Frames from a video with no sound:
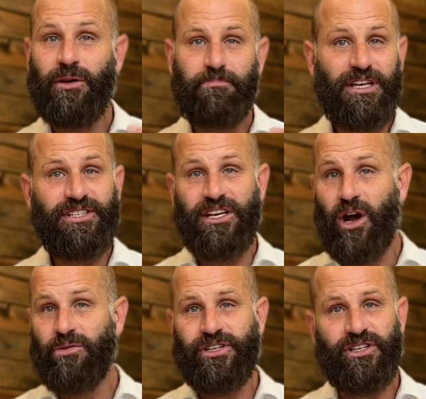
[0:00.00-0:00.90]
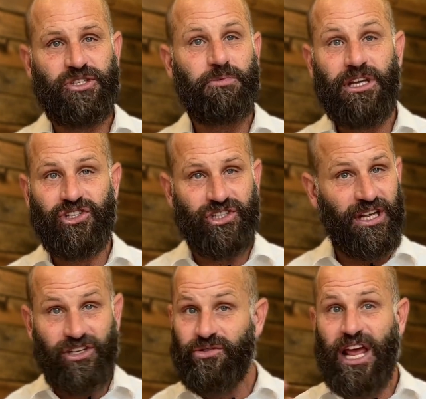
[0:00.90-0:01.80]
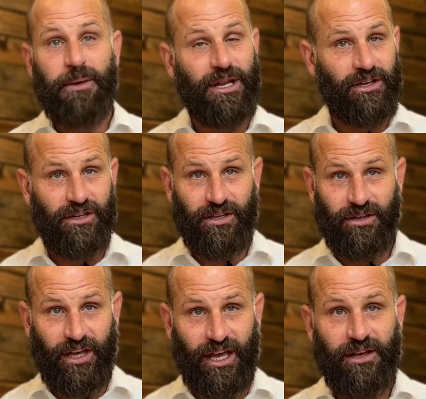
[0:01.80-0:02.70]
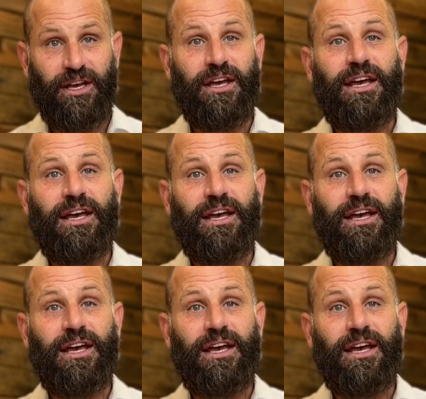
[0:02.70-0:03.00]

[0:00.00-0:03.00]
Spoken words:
PT, OT, speech, and you name it, okay?